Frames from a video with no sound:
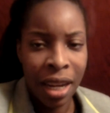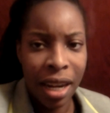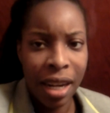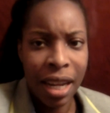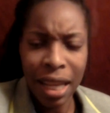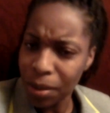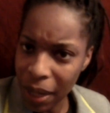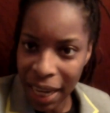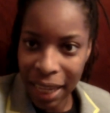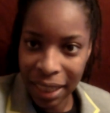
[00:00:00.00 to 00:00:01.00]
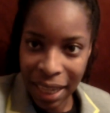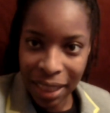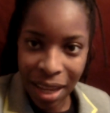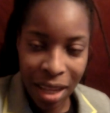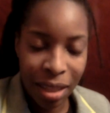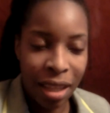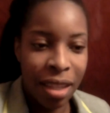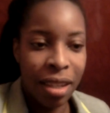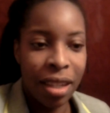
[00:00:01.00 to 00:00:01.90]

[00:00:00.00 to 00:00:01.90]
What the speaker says: And that's why I like locks. I think